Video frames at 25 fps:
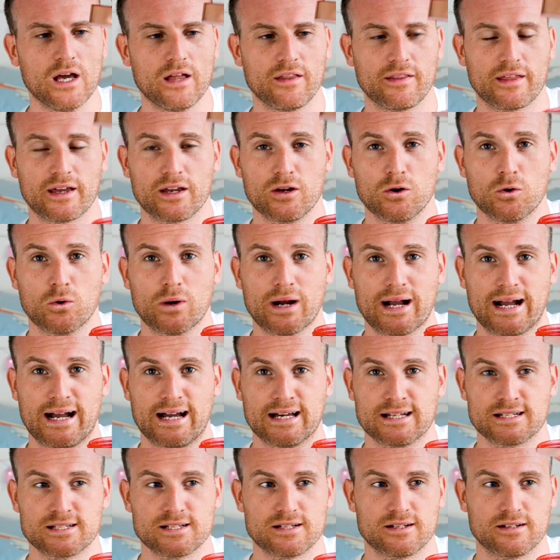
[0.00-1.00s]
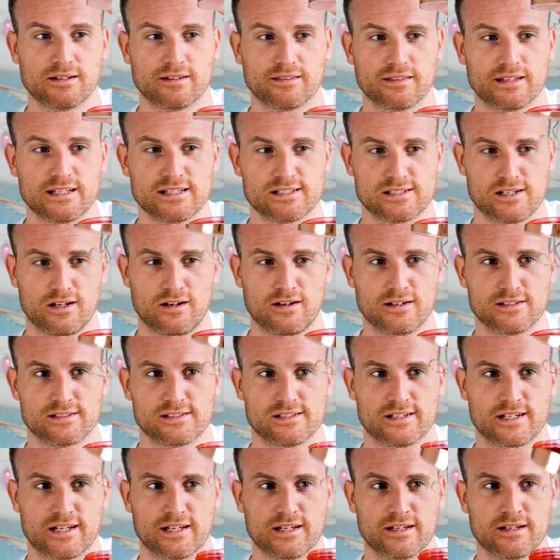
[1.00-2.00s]
they all had these
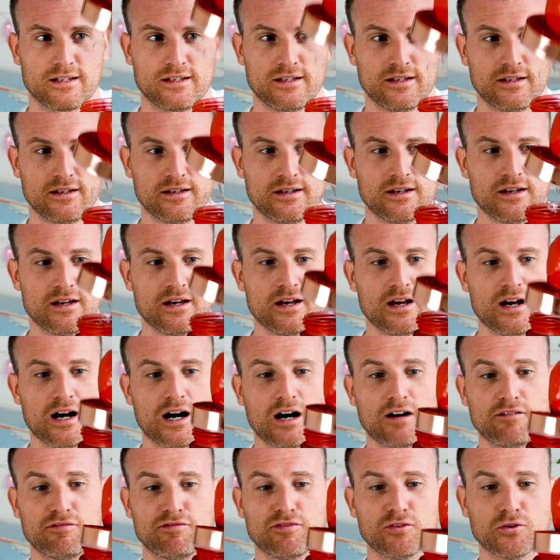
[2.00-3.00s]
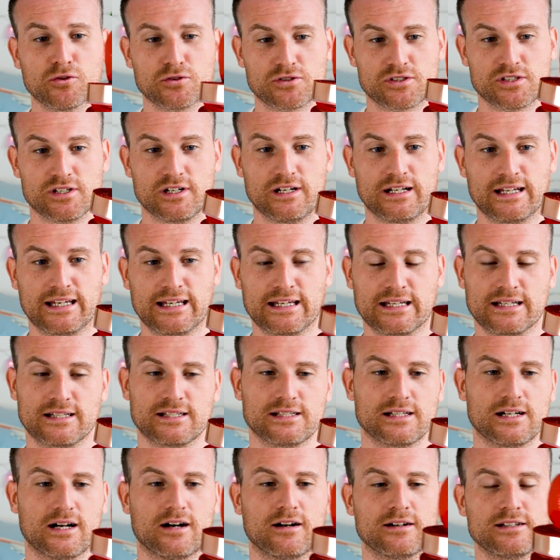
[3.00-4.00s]
lights in it. Unfortunately,
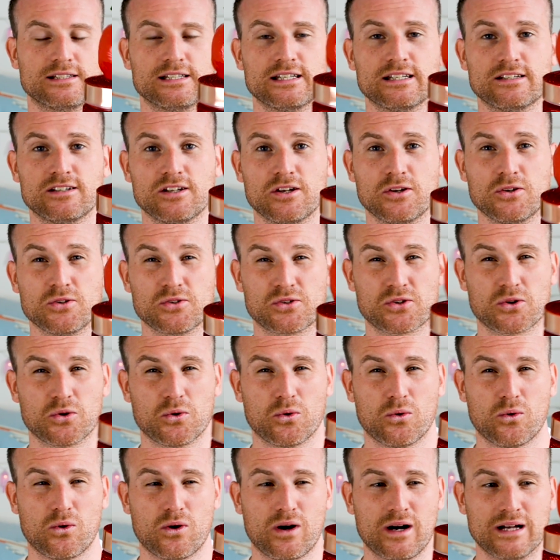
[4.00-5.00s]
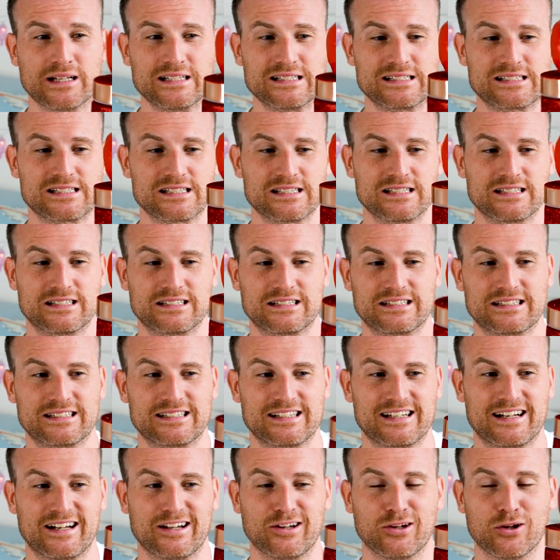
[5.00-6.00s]
I did use quite
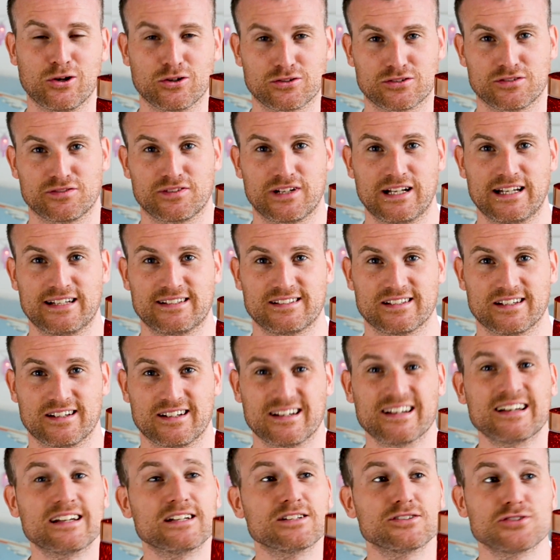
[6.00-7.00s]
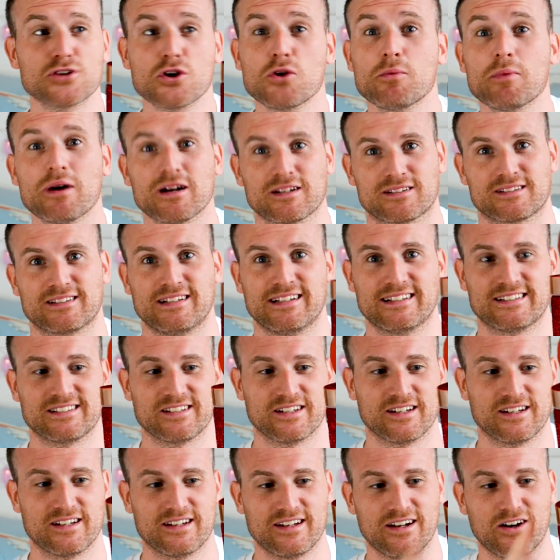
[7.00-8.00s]
a lot of glitter, too much
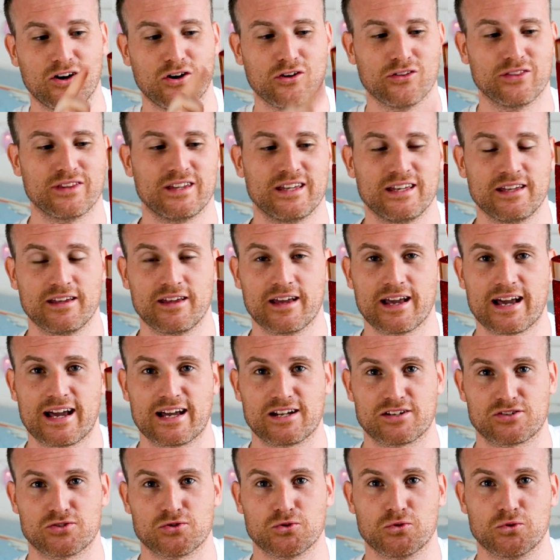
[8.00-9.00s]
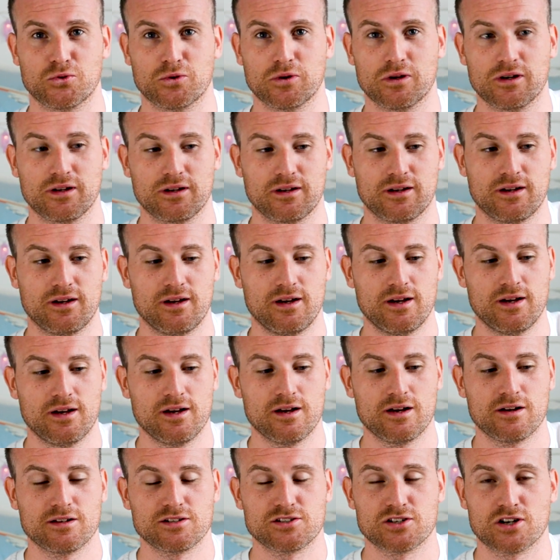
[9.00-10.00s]
glitter on the actual
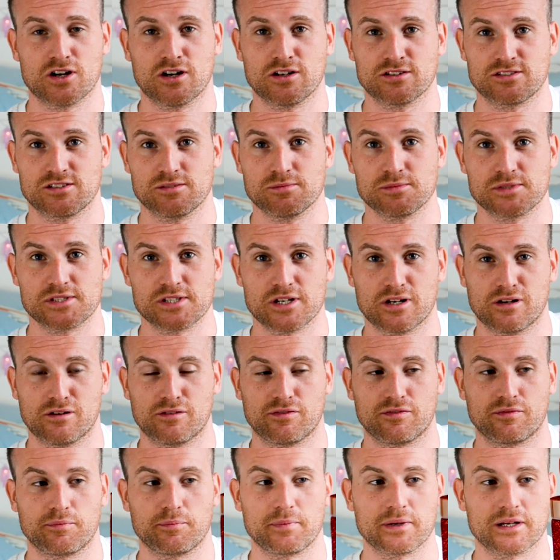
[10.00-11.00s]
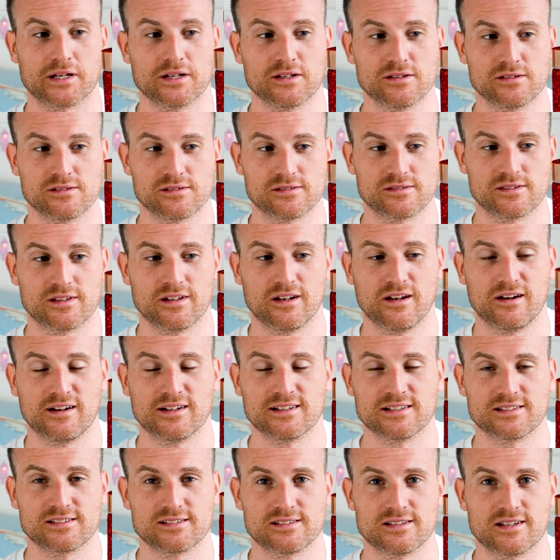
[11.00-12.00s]
jars themselves, because the
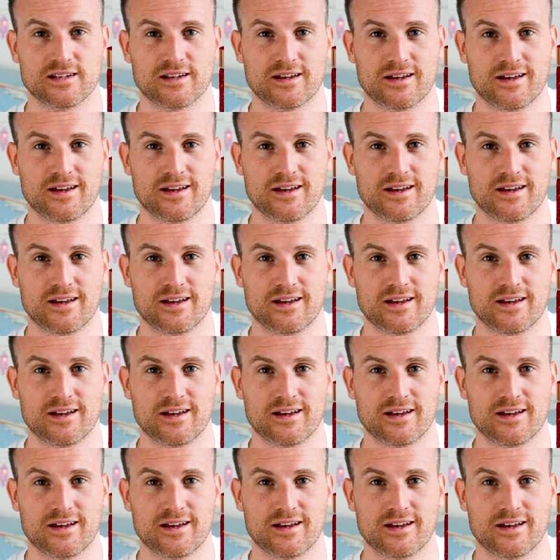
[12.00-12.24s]
lights